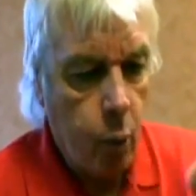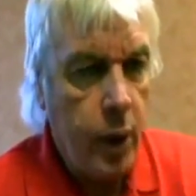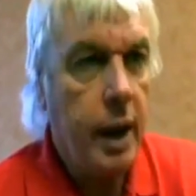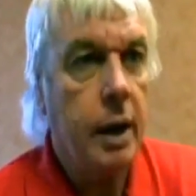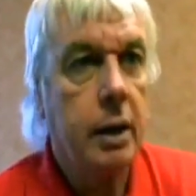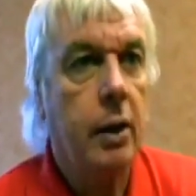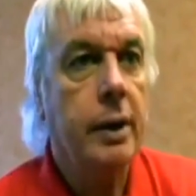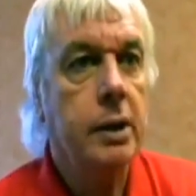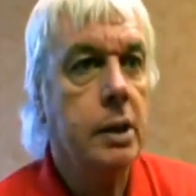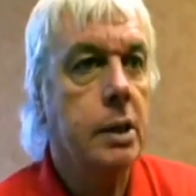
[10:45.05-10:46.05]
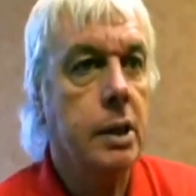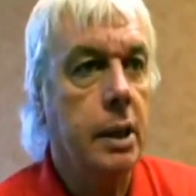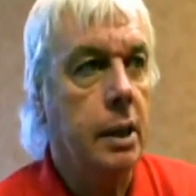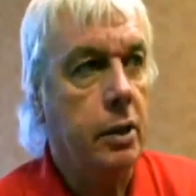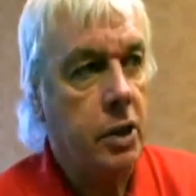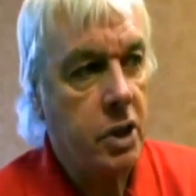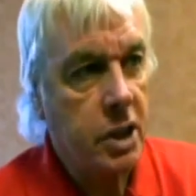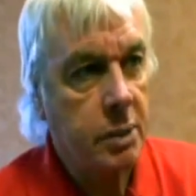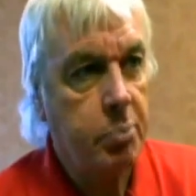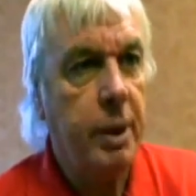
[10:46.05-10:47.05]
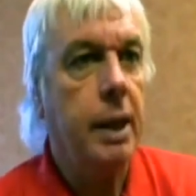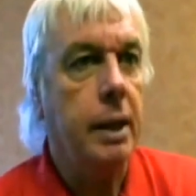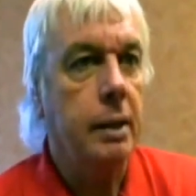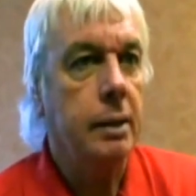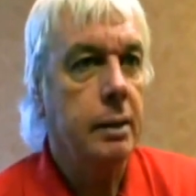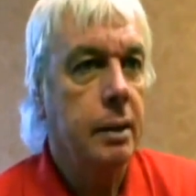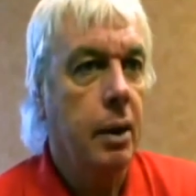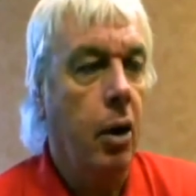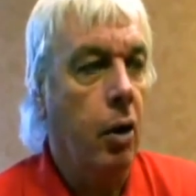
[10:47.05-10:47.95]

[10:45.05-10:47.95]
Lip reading: we are going to see the speed